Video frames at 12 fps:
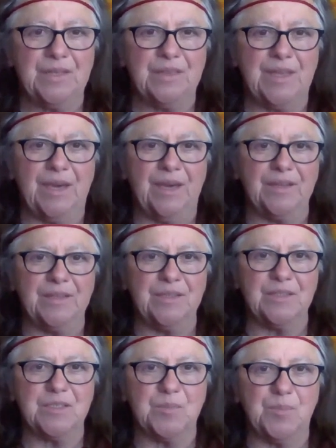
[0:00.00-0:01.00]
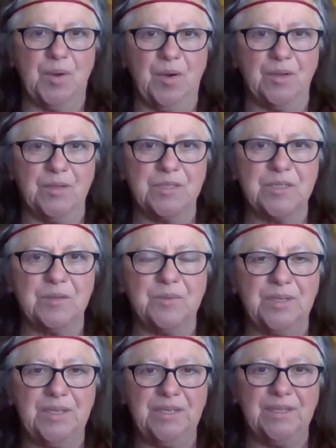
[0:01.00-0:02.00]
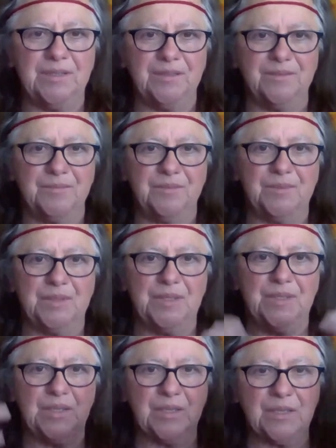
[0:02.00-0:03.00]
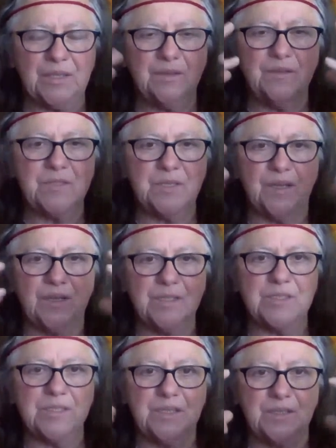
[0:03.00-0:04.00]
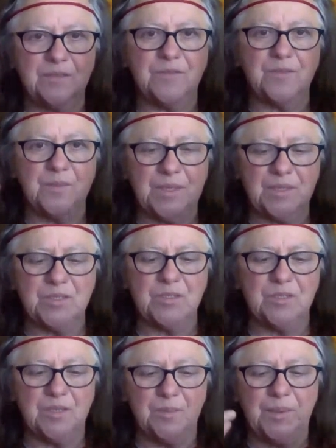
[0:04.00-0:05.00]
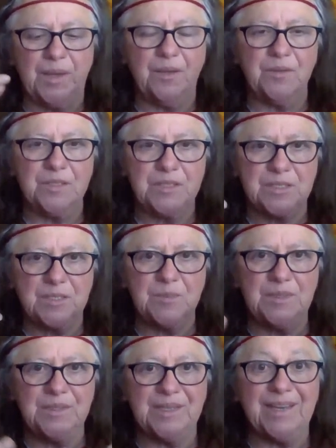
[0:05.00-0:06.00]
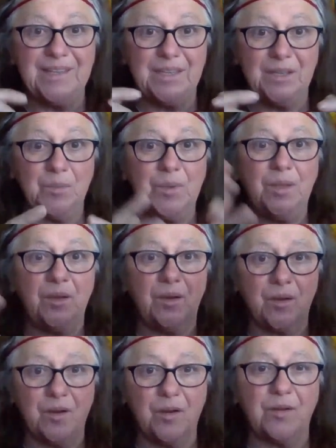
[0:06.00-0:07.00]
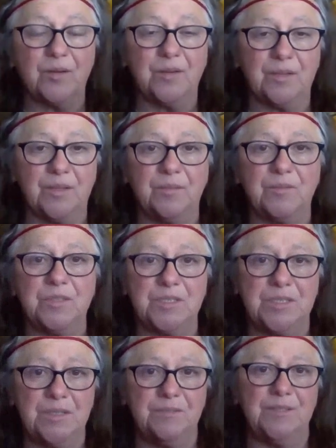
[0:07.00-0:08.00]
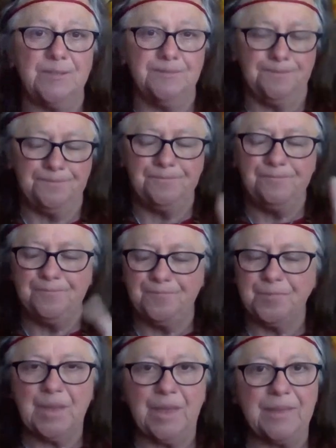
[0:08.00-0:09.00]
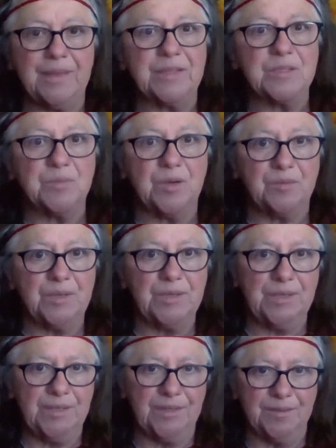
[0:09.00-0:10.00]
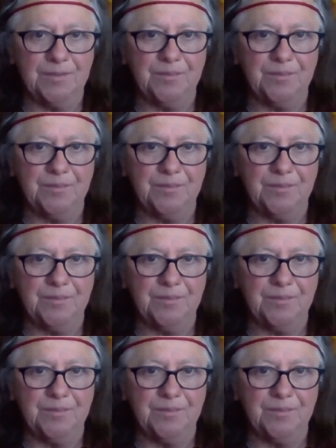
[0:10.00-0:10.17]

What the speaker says: that is the pause that we need. It gives us information about the stimuli that we are currently receiving. And that's what we need.